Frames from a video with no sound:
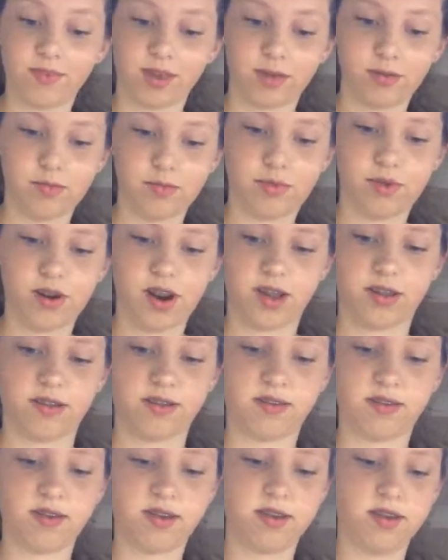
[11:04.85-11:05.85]
I'm
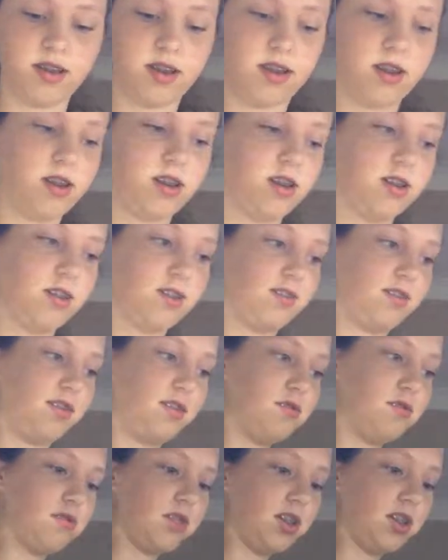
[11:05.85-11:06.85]
impressed.
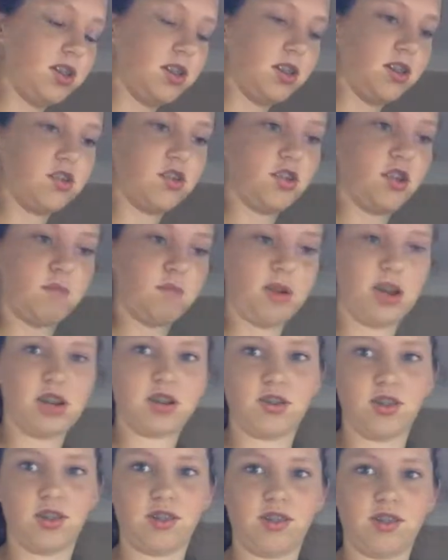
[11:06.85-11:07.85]
Still thinking, should I
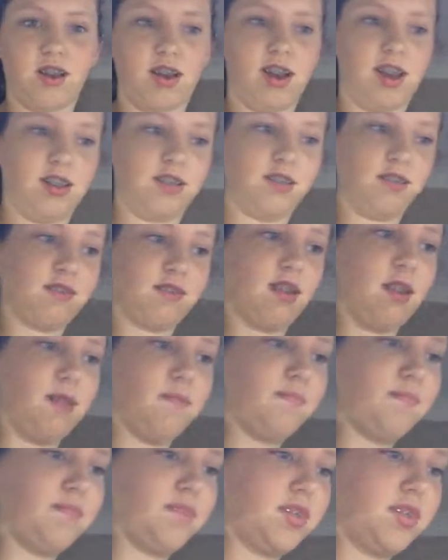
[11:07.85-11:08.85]
butter the sides? I
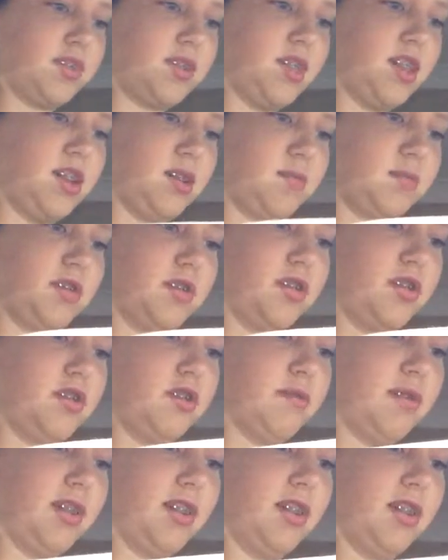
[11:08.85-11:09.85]
think I'm going to
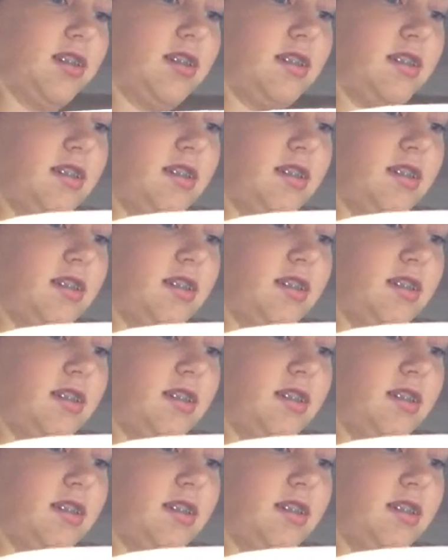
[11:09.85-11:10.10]
do it.